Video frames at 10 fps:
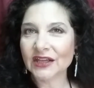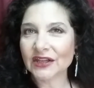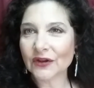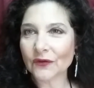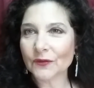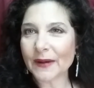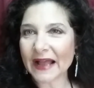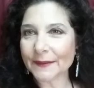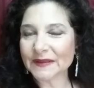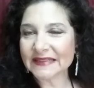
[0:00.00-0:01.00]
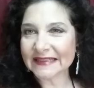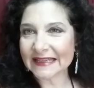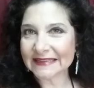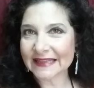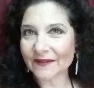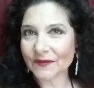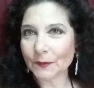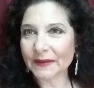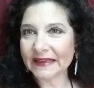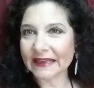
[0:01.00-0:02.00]
You know, the Bible says that the
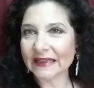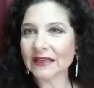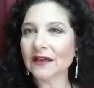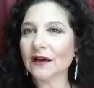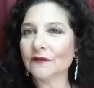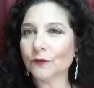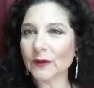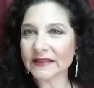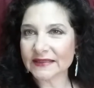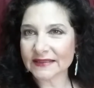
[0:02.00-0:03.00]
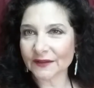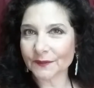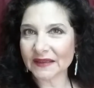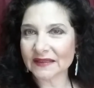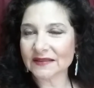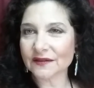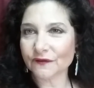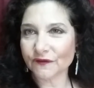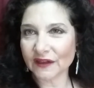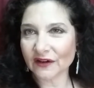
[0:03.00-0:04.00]
beginning of wisdom is the
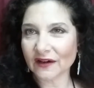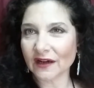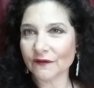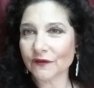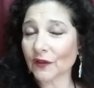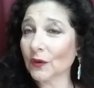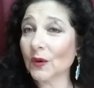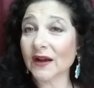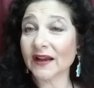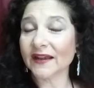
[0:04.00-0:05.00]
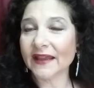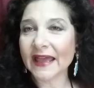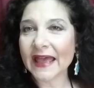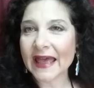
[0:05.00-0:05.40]
fear of the Lord,